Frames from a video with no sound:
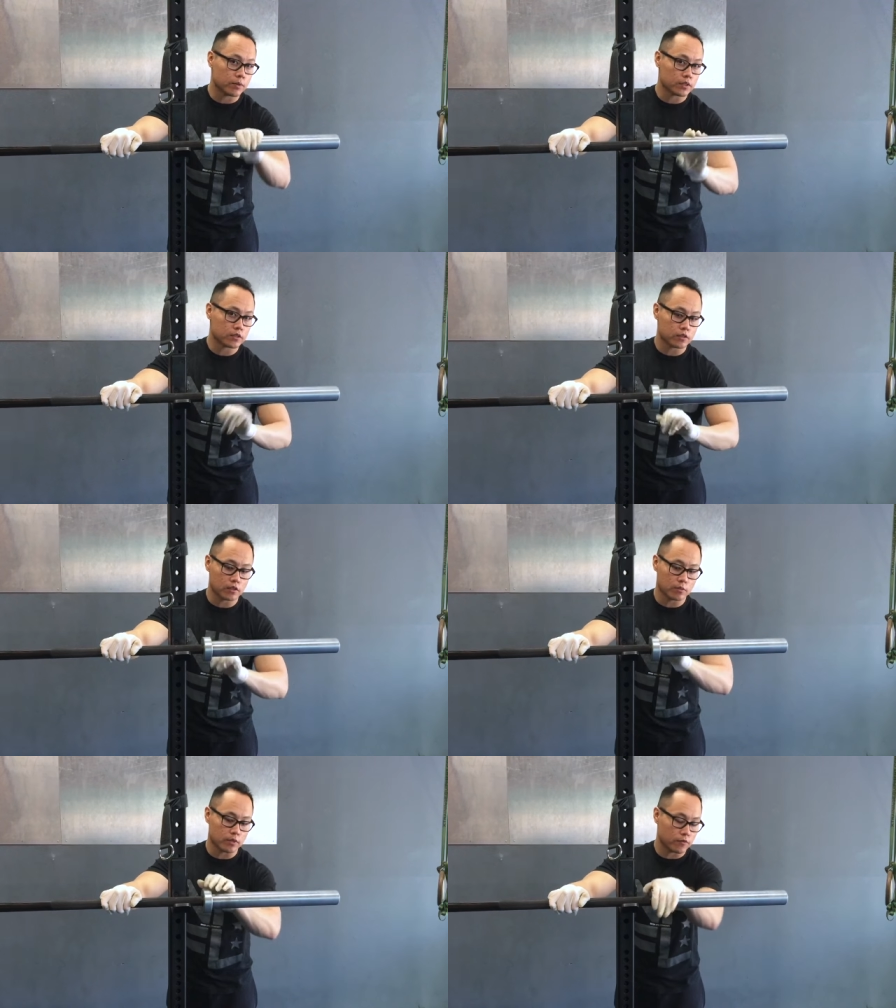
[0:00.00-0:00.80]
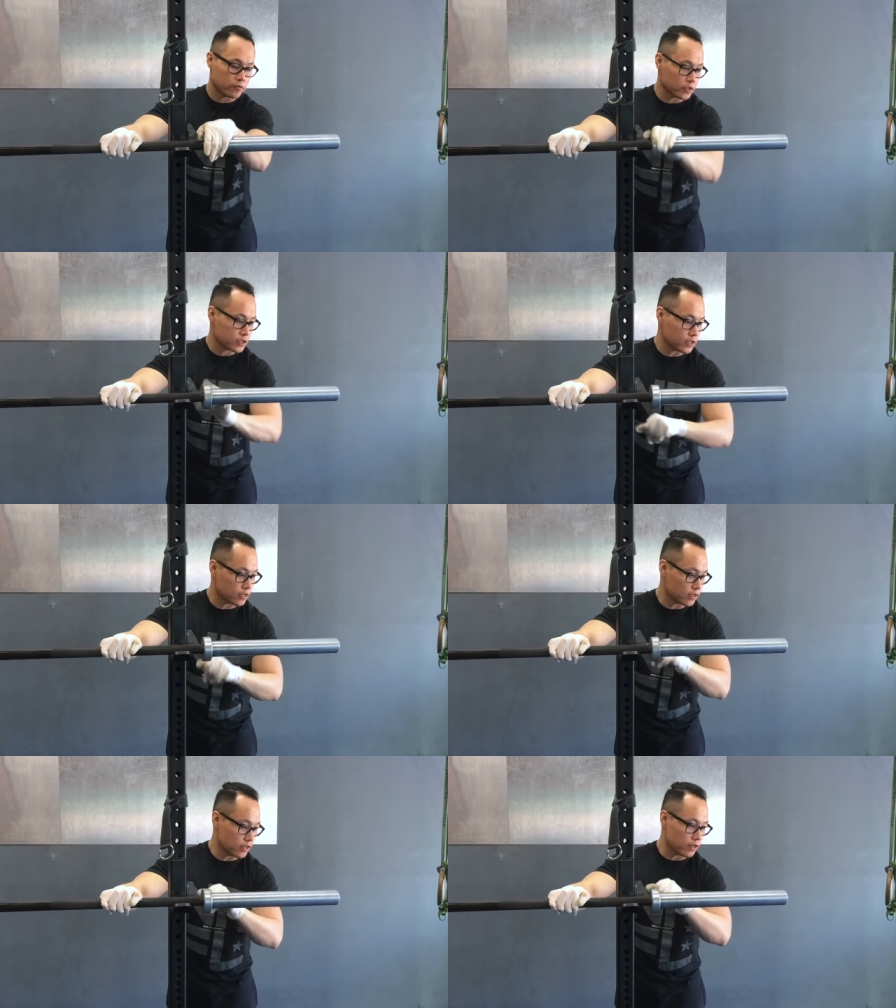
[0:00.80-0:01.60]
but there's a little bit of friction
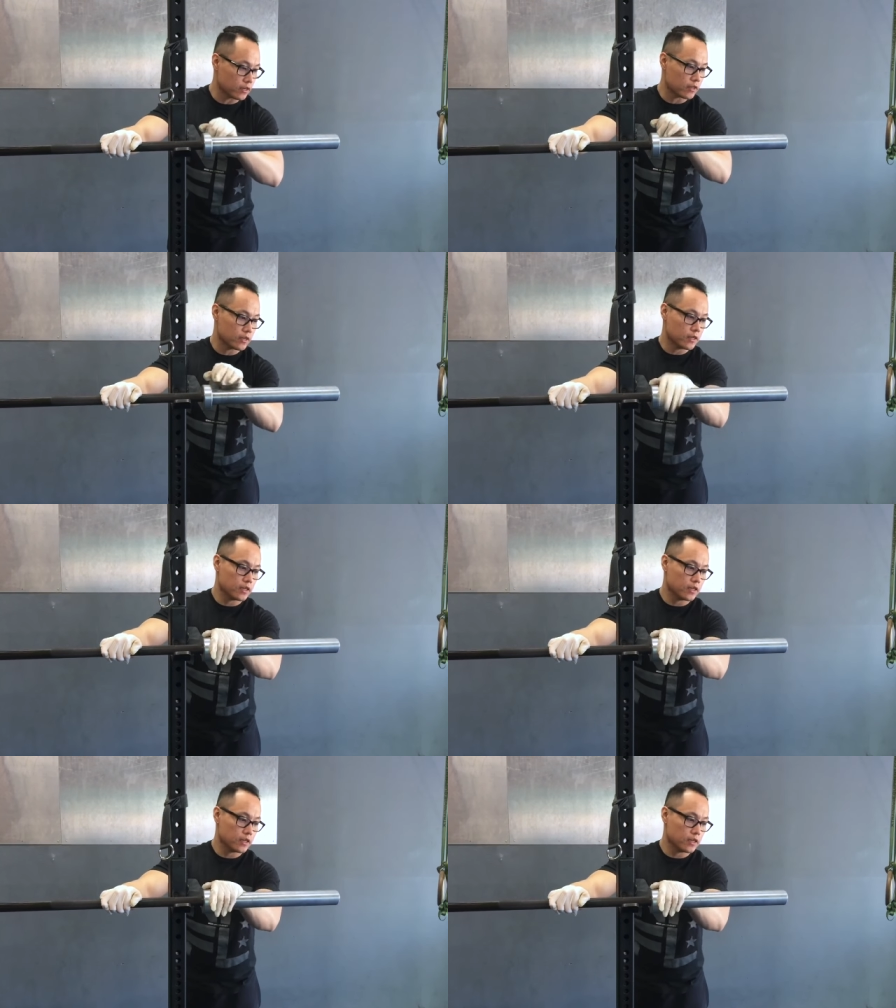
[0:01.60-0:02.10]
in there,